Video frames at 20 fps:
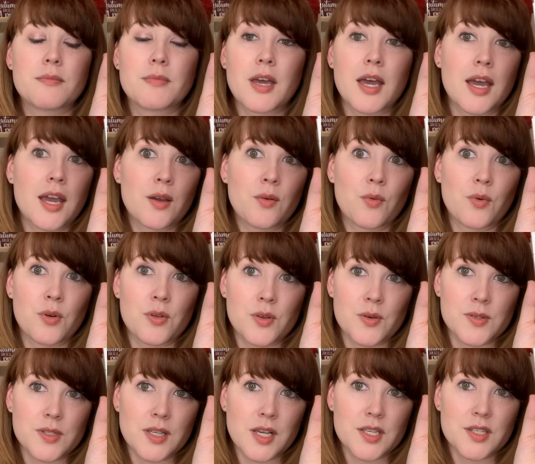I wore
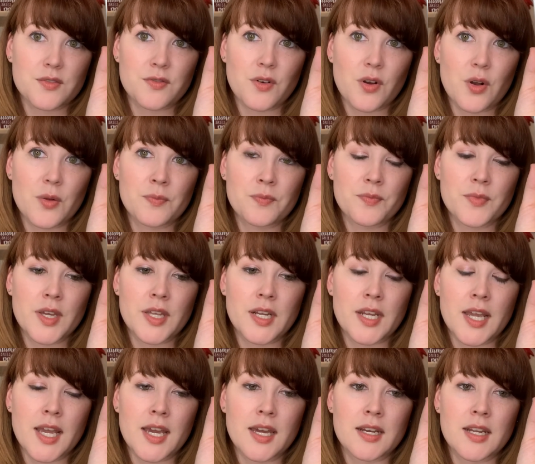those last fall, and
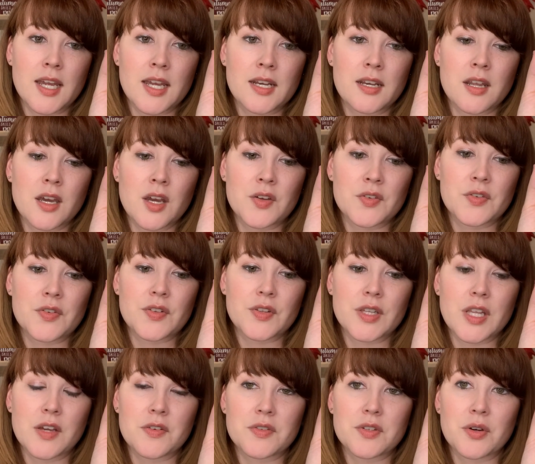I had enough
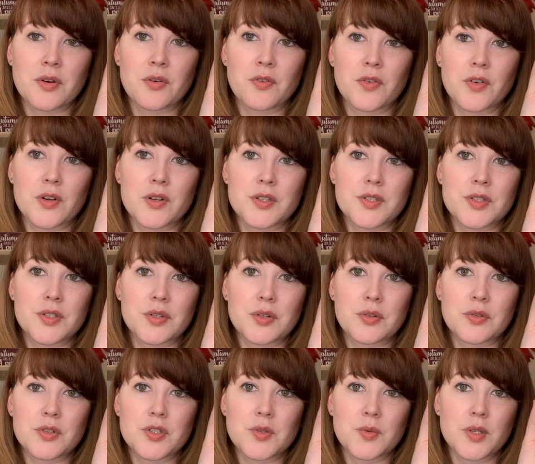left over
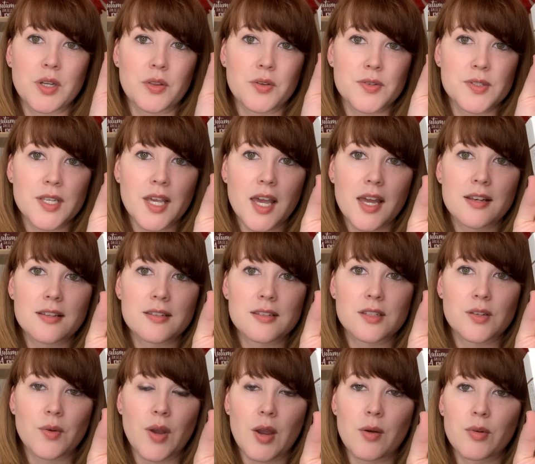to do another set.
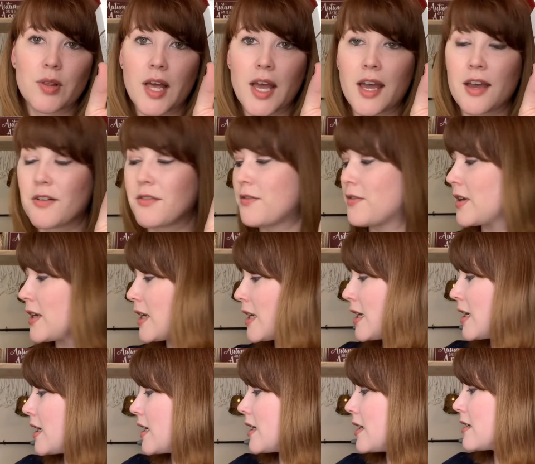So I will have
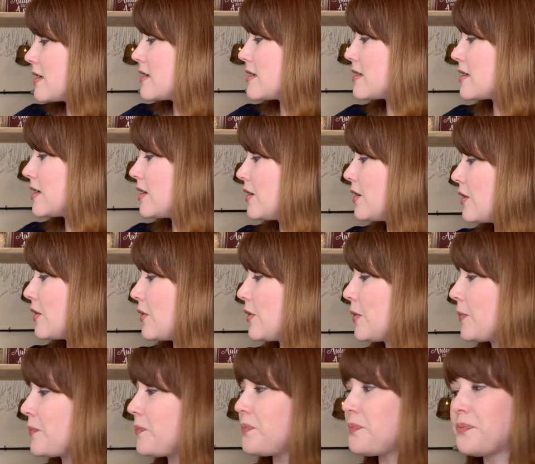
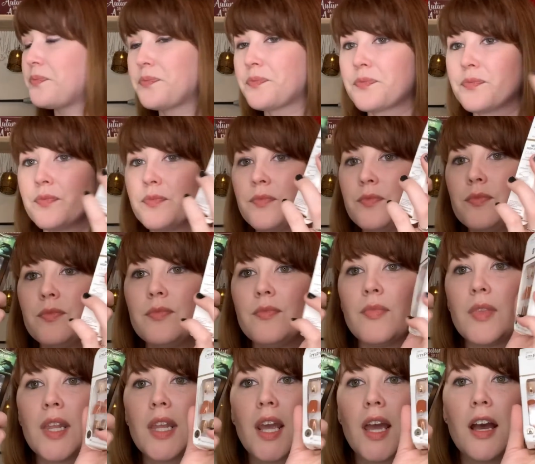2
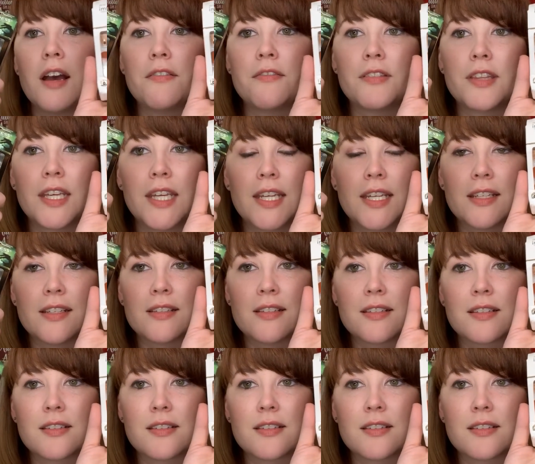of these,